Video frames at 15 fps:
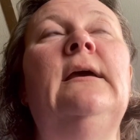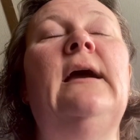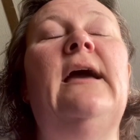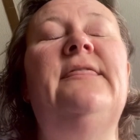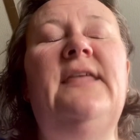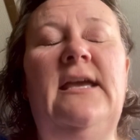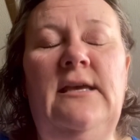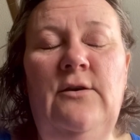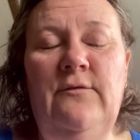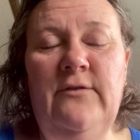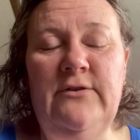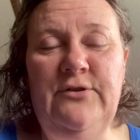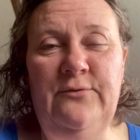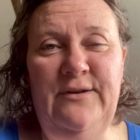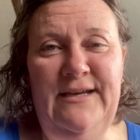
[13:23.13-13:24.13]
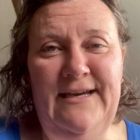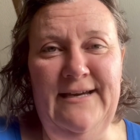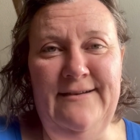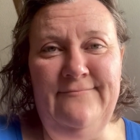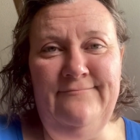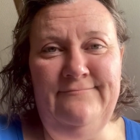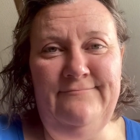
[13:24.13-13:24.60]
I thank you for tuning
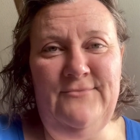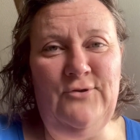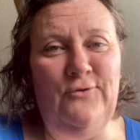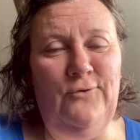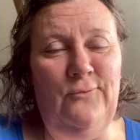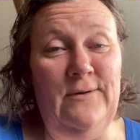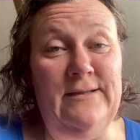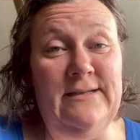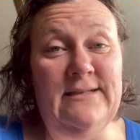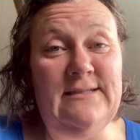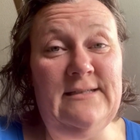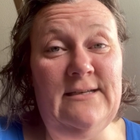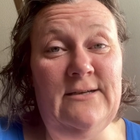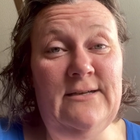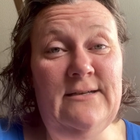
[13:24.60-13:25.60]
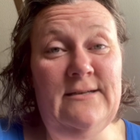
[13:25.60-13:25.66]
in to Whole Wellness